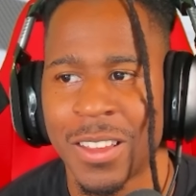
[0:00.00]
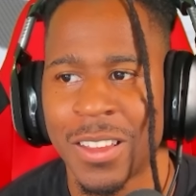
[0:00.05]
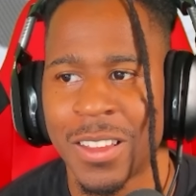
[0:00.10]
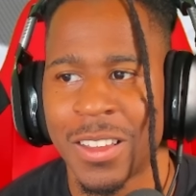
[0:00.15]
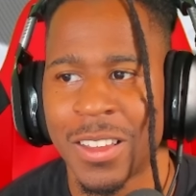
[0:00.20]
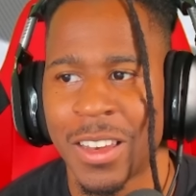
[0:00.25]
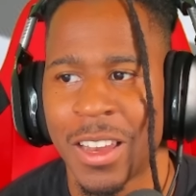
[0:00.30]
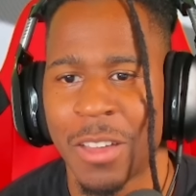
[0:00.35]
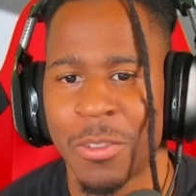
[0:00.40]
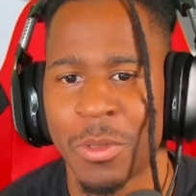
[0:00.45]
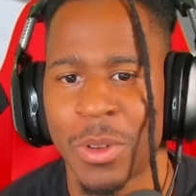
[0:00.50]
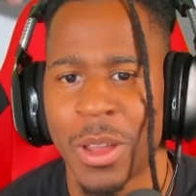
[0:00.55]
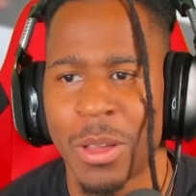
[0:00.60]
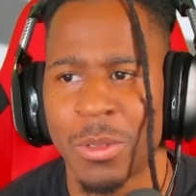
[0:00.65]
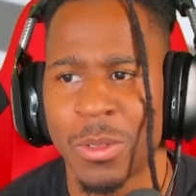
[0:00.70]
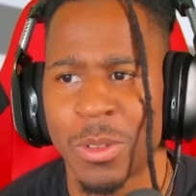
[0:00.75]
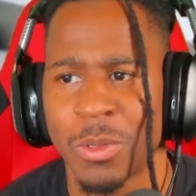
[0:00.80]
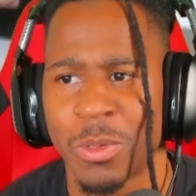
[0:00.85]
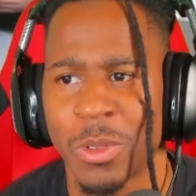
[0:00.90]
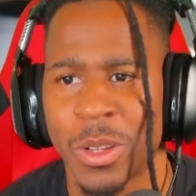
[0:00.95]
That's what I was
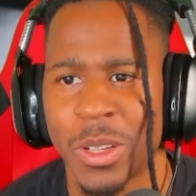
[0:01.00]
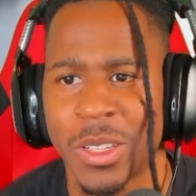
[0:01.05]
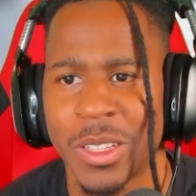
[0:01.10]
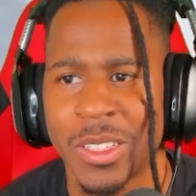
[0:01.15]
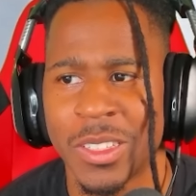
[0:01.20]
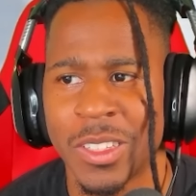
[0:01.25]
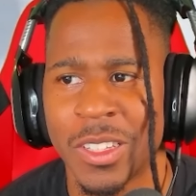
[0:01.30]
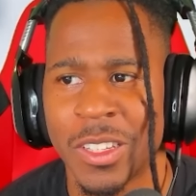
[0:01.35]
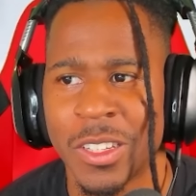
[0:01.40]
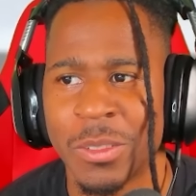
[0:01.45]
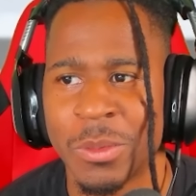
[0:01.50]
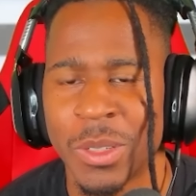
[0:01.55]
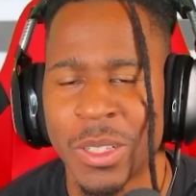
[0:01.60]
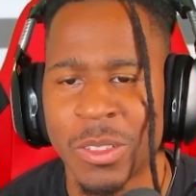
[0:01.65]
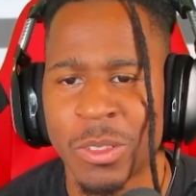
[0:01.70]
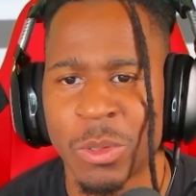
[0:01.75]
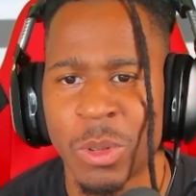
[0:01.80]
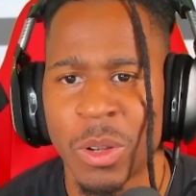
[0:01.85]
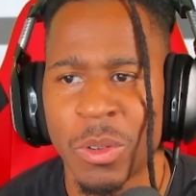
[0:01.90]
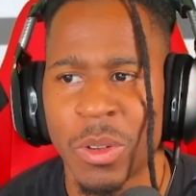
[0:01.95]
afraid of getting done to me. Let's
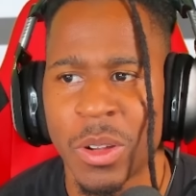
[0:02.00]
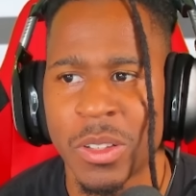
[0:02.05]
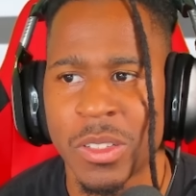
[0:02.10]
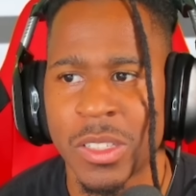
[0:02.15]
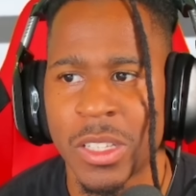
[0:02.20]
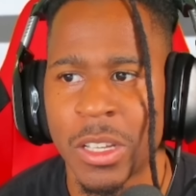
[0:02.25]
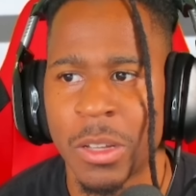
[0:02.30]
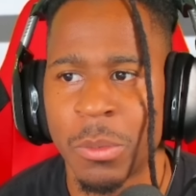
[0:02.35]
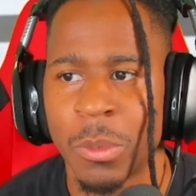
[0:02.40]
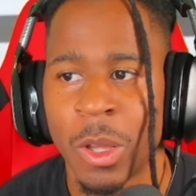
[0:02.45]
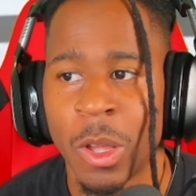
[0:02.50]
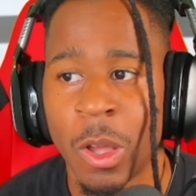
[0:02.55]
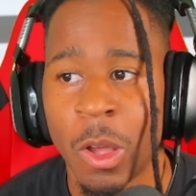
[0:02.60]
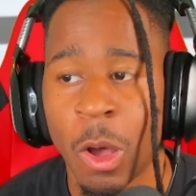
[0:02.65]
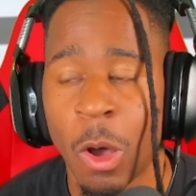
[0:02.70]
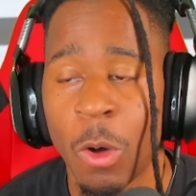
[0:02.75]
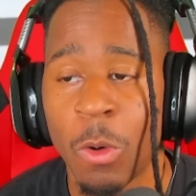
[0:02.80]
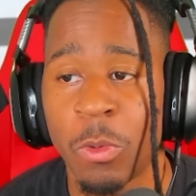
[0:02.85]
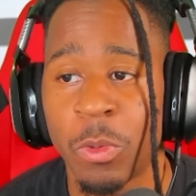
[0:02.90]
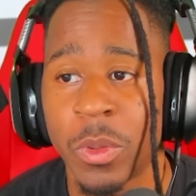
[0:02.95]
recover our stem.
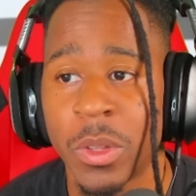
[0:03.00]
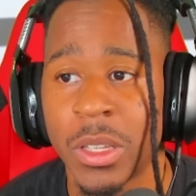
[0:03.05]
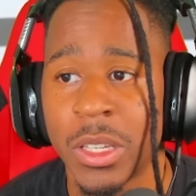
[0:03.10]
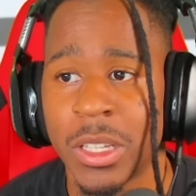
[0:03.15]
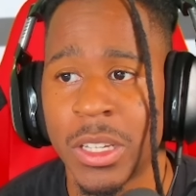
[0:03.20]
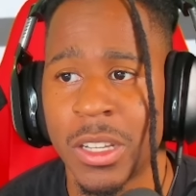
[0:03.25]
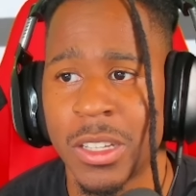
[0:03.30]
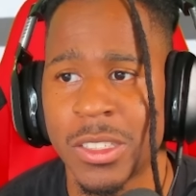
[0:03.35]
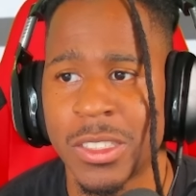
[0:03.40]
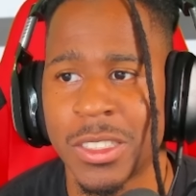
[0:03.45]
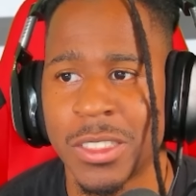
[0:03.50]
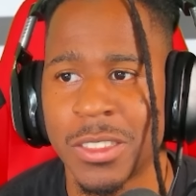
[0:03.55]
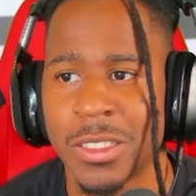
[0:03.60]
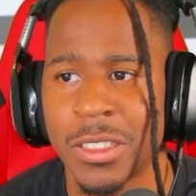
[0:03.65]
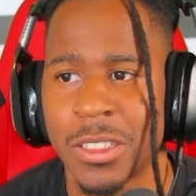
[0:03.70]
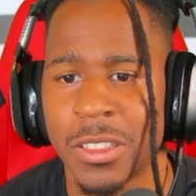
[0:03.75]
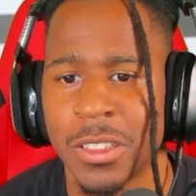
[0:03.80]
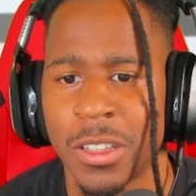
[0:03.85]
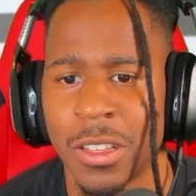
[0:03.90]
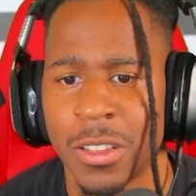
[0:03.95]
Hopefully he doesn't,
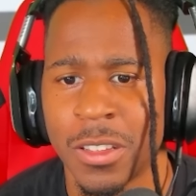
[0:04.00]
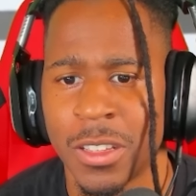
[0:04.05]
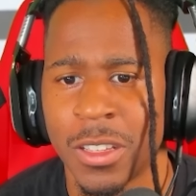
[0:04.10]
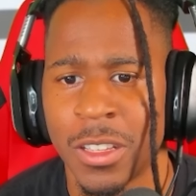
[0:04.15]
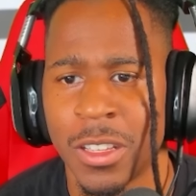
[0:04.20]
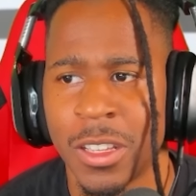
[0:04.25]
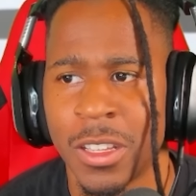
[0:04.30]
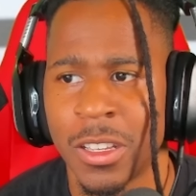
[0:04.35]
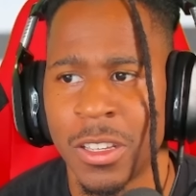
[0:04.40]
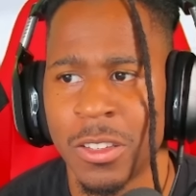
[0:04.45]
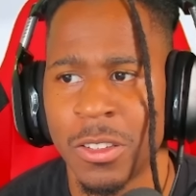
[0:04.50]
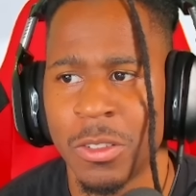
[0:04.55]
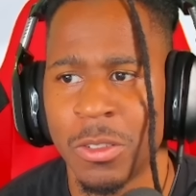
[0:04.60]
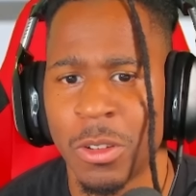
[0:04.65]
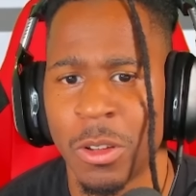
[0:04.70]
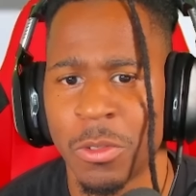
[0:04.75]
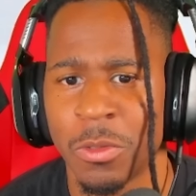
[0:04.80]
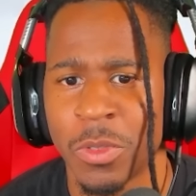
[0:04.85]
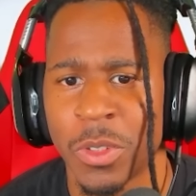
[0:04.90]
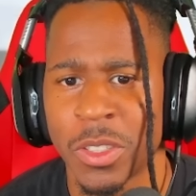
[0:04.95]
you know,
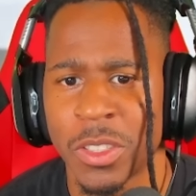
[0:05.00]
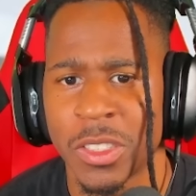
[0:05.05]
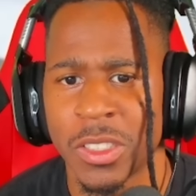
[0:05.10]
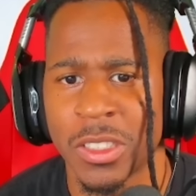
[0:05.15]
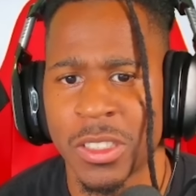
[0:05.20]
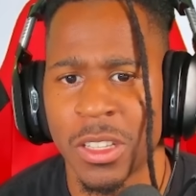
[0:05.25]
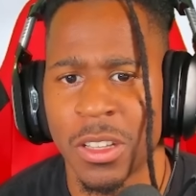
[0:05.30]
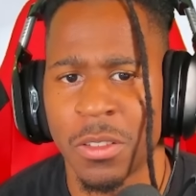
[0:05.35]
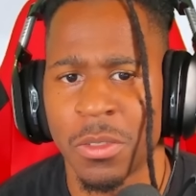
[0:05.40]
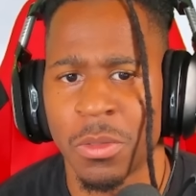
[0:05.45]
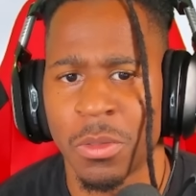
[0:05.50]
fishy stuff.